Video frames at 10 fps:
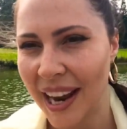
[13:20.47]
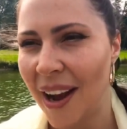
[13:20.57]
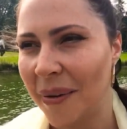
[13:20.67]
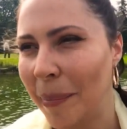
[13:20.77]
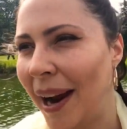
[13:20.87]

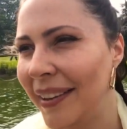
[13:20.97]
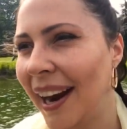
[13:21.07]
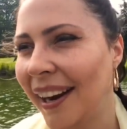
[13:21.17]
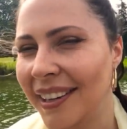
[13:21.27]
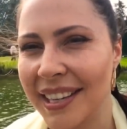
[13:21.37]
down. By the
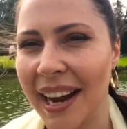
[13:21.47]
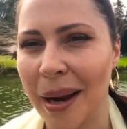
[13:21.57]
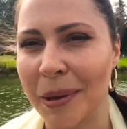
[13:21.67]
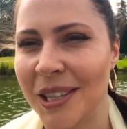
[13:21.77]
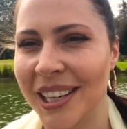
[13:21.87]
end of the day,
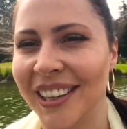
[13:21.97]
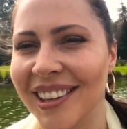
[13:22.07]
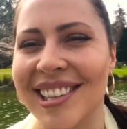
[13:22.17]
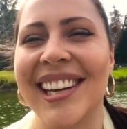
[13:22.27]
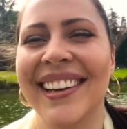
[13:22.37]
I'm in
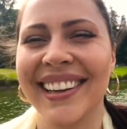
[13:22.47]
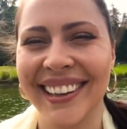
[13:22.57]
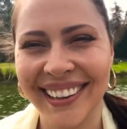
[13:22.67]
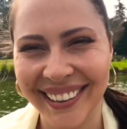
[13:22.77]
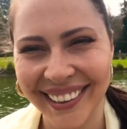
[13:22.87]
tears.
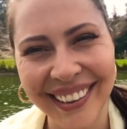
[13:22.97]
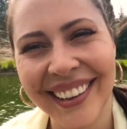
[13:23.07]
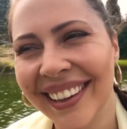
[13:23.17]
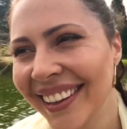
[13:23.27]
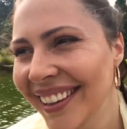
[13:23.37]

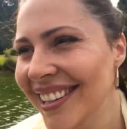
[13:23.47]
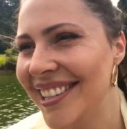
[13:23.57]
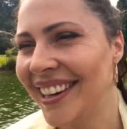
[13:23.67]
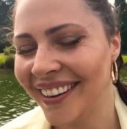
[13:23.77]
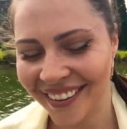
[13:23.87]

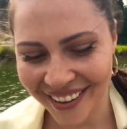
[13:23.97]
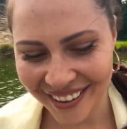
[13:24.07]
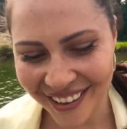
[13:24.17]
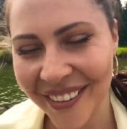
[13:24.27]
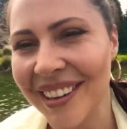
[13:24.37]
So
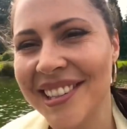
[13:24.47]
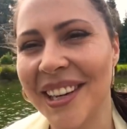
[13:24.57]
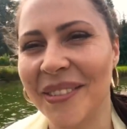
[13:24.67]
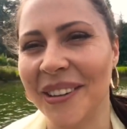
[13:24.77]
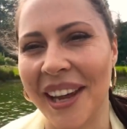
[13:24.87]
who else
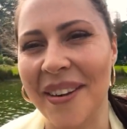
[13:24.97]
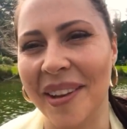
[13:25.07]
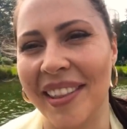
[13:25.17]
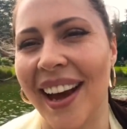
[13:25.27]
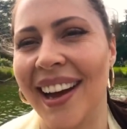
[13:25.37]
can relate
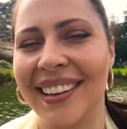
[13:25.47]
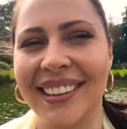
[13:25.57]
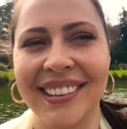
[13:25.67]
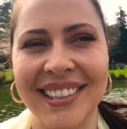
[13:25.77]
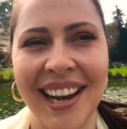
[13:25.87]
with that?
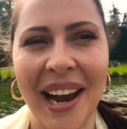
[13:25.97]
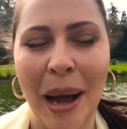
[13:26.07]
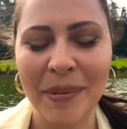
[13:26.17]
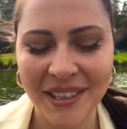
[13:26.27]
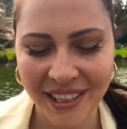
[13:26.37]
Does that
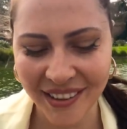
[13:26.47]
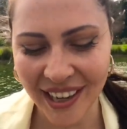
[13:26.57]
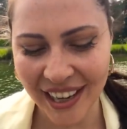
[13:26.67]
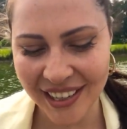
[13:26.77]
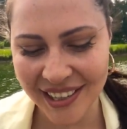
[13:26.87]
happen to you
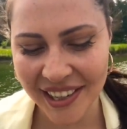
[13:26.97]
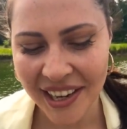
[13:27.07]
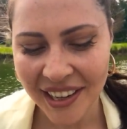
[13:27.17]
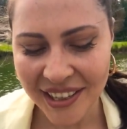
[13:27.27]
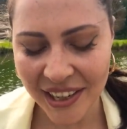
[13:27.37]
guys?
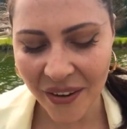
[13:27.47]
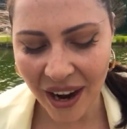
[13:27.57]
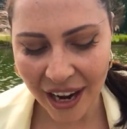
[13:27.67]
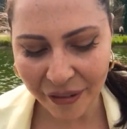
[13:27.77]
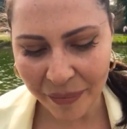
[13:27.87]
So
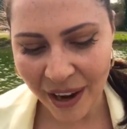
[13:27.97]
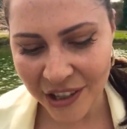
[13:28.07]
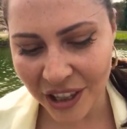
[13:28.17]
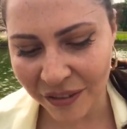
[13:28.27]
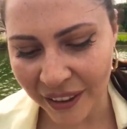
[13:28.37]
I'm
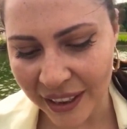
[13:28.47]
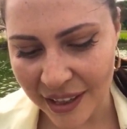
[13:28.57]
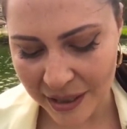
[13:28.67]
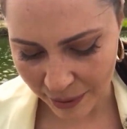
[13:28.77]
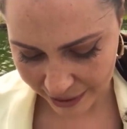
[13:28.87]
actually feeling
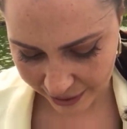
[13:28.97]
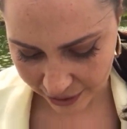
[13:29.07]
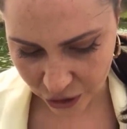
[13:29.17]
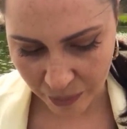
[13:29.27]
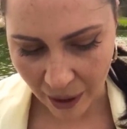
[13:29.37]
this
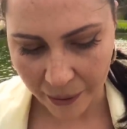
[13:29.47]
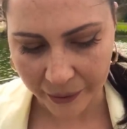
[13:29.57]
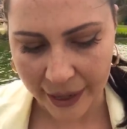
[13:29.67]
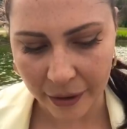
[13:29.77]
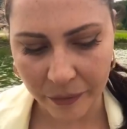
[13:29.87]
message about,
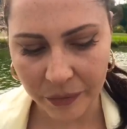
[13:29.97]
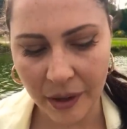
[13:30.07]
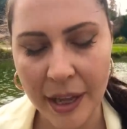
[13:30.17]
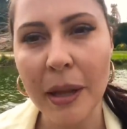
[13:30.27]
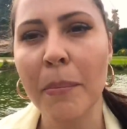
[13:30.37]
like,
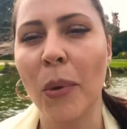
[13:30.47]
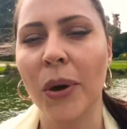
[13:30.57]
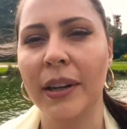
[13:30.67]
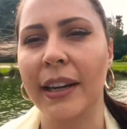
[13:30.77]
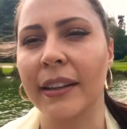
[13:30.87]
in the
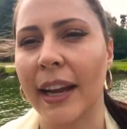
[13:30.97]
morning,